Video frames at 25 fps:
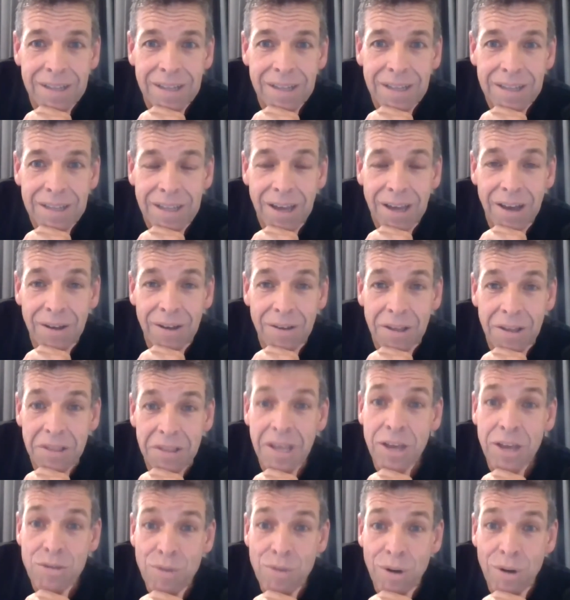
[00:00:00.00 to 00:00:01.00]
So, and
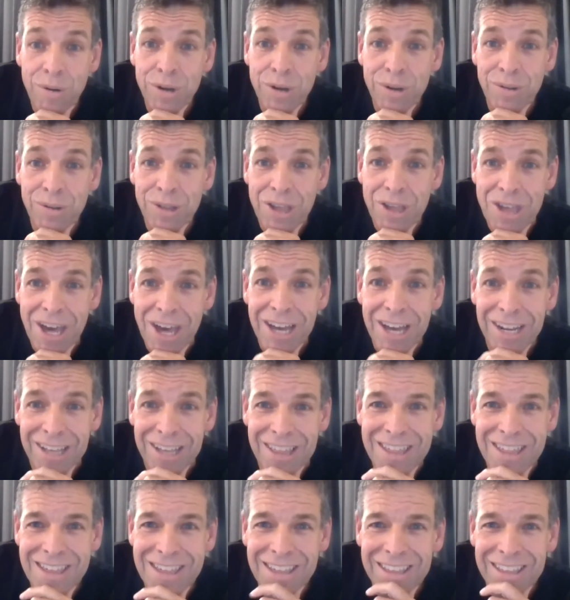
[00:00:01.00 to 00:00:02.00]
that's why we're doing the
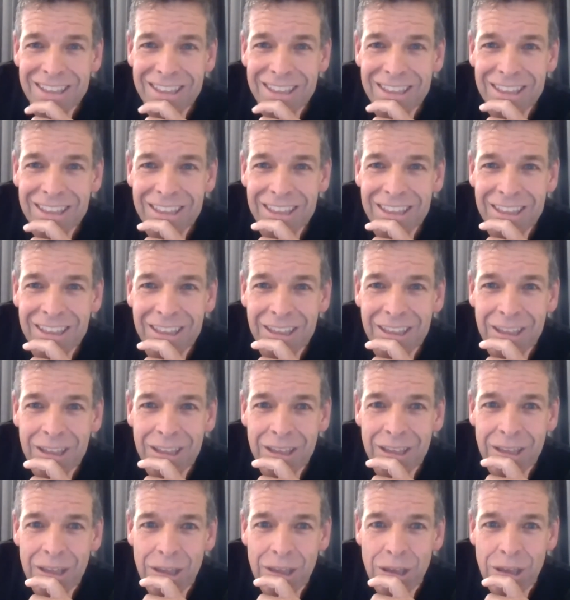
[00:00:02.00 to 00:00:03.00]
challenge,
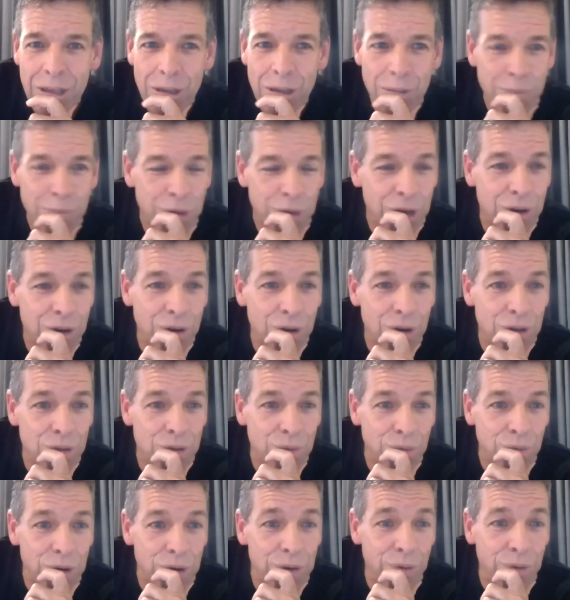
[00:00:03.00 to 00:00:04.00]

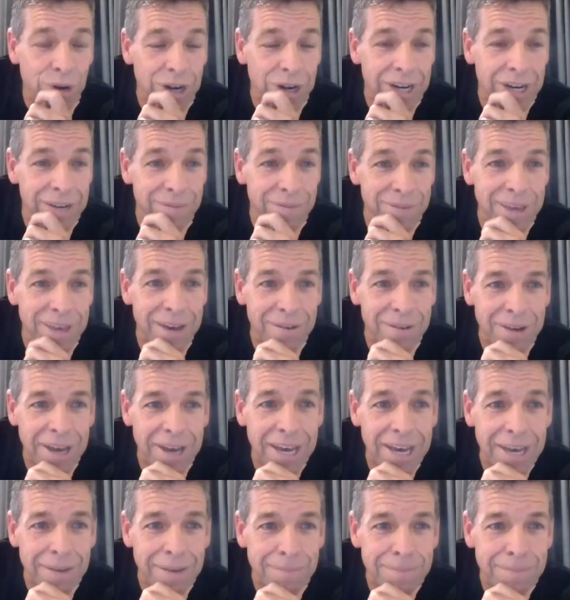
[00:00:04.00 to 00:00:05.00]
because we want to lift our
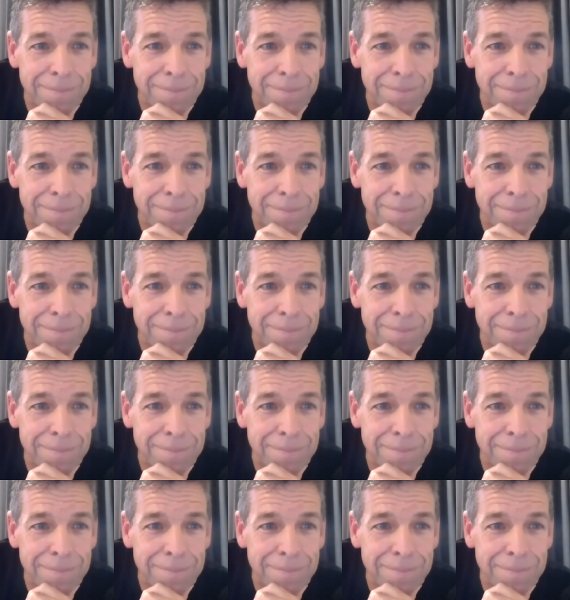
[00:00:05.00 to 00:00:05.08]
game.